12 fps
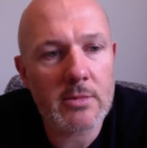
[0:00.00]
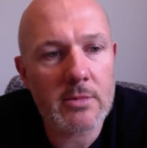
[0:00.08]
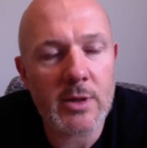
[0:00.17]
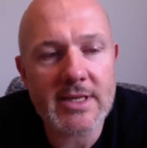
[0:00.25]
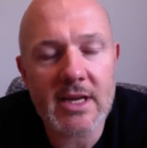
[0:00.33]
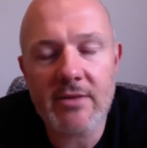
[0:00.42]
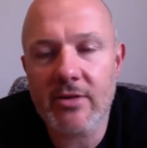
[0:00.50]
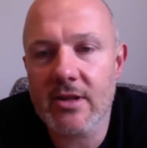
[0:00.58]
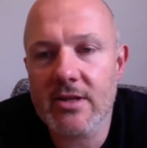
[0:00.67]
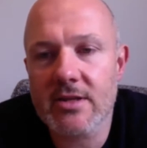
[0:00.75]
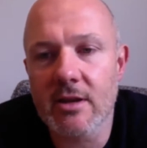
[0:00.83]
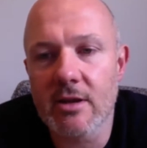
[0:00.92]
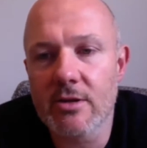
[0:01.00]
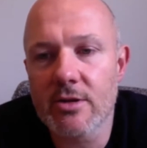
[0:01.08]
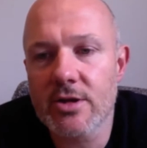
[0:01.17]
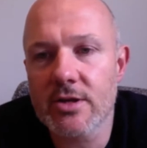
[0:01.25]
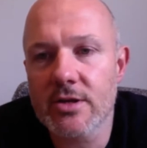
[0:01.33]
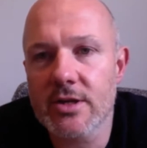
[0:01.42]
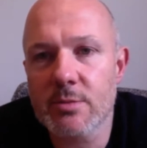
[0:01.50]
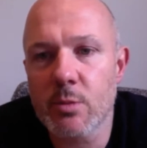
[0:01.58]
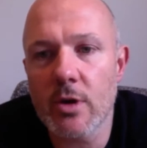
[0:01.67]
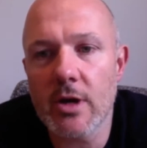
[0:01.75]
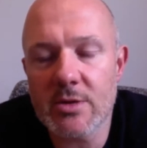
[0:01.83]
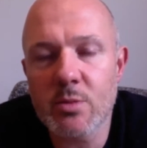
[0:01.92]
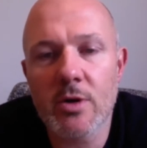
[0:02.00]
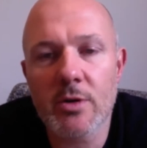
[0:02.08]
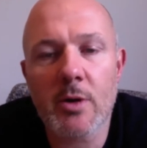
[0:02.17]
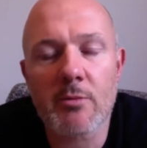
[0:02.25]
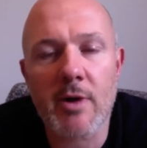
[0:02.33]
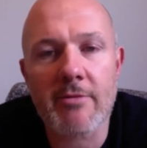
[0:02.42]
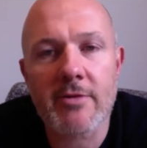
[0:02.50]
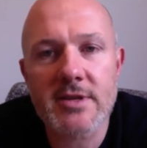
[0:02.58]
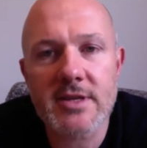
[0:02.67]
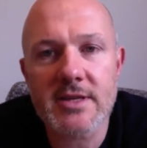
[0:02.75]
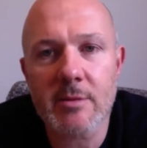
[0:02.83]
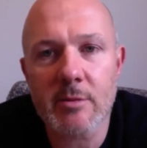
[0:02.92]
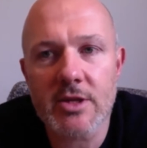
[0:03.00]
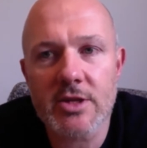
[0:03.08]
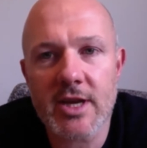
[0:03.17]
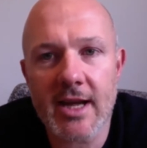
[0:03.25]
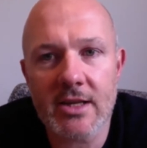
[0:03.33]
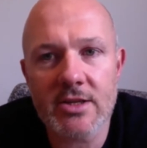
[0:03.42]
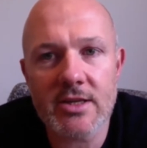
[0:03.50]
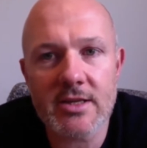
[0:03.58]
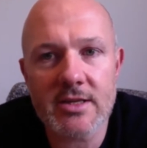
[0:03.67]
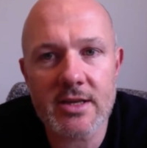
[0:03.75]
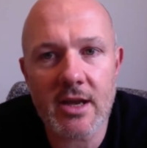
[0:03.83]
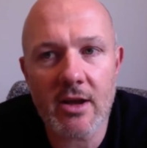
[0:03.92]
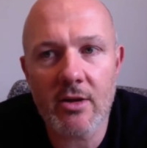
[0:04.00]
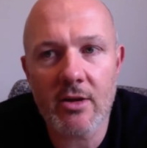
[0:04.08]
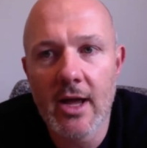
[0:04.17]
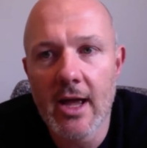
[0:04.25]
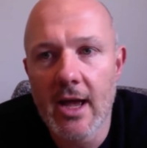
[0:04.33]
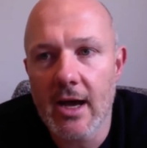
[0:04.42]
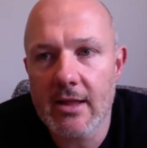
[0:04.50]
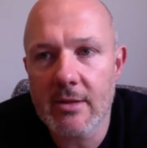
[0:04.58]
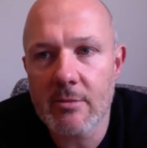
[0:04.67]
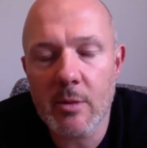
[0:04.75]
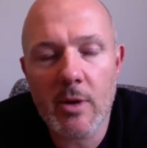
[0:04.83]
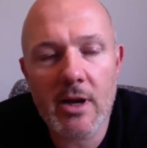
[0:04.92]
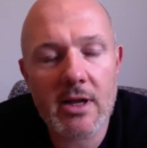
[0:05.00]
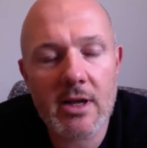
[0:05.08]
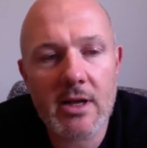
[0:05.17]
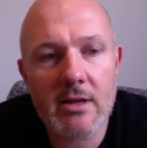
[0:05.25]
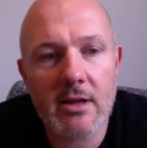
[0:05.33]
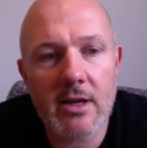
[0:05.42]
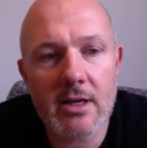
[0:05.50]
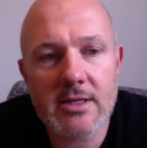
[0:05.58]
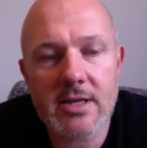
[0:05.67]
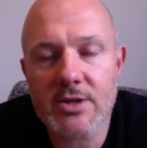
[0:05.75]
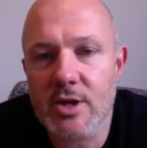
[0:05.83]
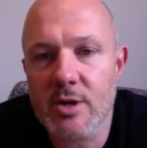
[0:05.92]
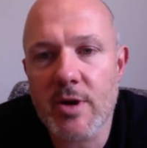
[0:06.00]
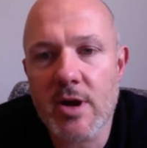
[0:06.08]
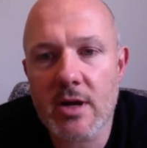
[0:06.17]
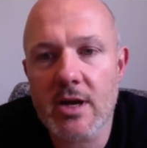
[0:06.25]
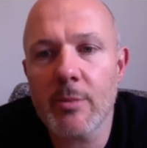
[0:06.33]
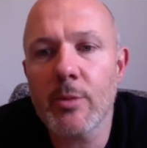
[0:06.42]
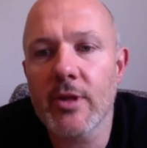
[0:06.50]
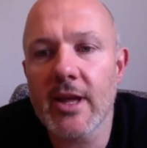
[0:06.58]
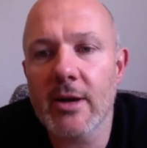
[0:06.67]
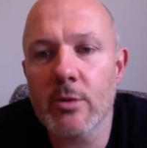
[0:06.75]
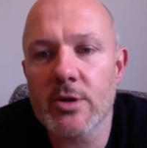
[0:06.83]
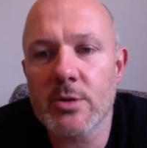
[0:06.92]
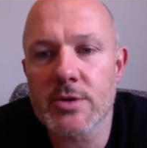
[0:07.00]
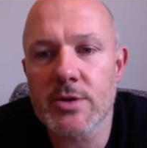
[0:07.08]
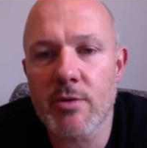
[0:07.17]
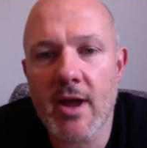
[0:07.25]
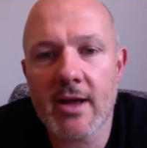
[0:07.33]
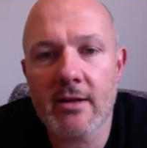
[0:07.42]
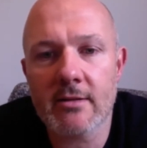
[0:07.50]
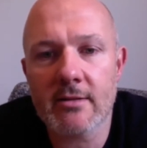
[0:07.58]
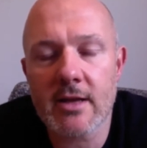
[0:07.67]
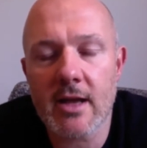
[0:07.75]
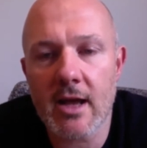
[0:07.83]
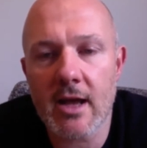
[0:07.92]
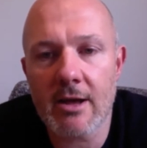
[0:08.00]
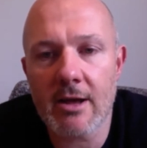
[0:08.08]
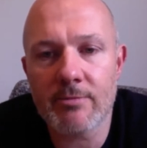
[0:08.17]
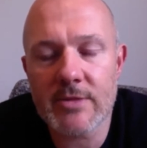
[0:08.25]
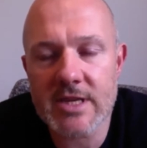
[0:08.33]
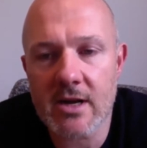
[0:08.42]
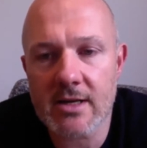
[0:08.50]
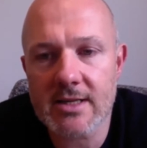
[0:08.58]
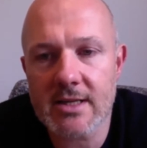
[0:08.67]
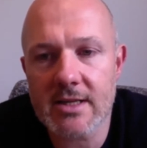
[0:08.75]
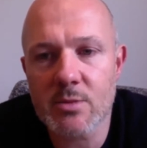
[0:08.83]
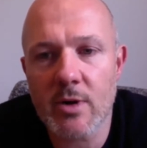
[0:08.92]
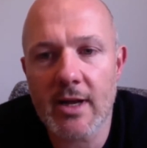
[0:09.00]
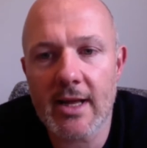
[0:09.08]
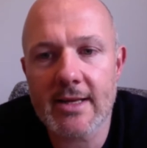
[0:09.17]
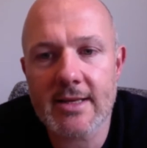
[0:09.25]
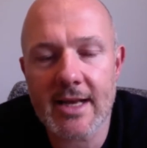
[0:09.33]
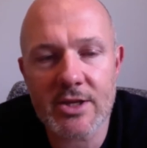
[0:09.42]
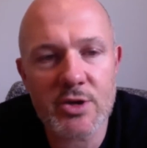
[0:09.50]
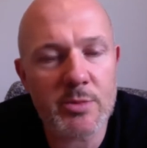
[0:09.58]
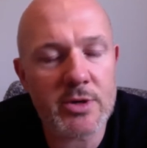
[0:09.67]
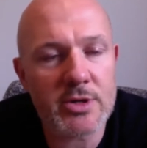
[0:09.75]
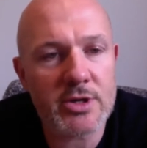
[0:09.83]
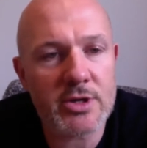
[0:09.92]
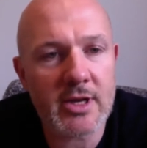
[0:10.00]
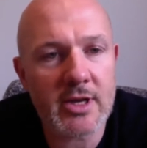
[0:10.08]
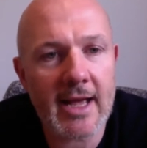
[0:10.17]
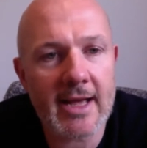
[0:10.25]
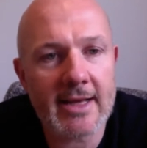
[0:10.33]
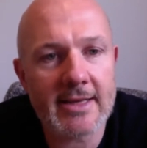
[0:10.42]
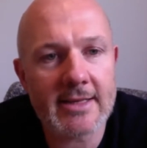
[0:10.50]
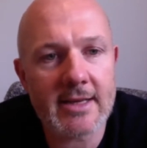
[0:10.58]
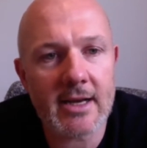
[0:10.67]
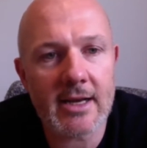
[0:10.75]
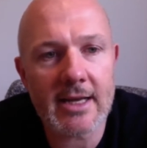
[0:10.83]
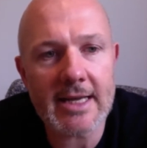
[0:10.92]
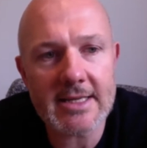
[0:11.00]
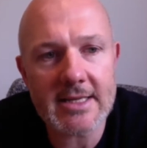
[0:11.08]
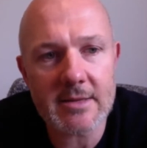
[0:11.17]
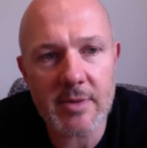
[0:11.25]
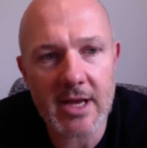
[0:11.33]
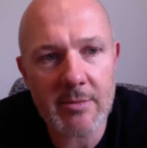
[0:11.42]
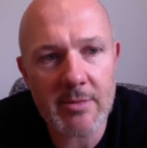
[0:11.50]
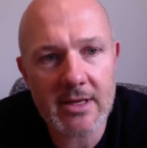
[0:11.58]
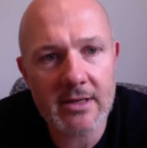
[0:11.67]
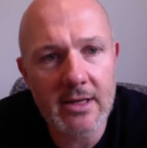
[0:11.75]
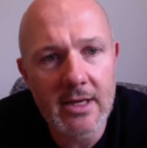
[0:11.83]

to identify the solutions, it's worthwhile referencing some of the challenges. So I think Manuela touched on a couple there, which was around targeting as well as attribution and eCPM hit.